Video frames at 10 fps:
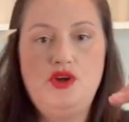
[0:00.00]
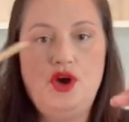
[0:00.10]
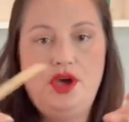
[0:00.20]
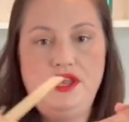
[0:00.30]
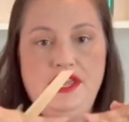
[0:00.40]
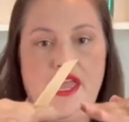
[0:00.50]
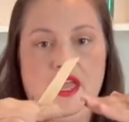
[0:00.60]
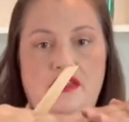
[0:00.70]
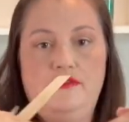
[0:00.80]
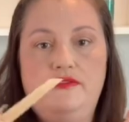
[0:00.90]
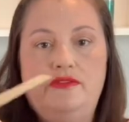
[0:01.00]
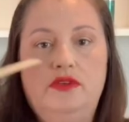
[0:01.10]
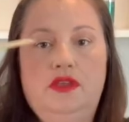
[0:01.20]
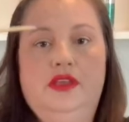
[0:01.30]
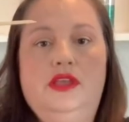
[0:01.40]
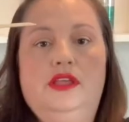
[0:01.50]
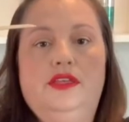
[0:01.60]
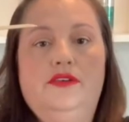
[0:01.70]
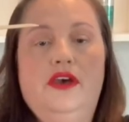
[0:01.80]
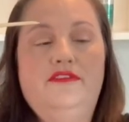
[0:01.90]
concave
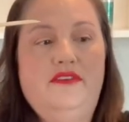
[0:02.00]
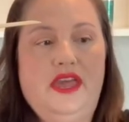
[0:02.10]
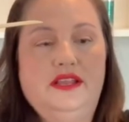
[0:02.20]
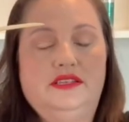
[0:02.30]
effect.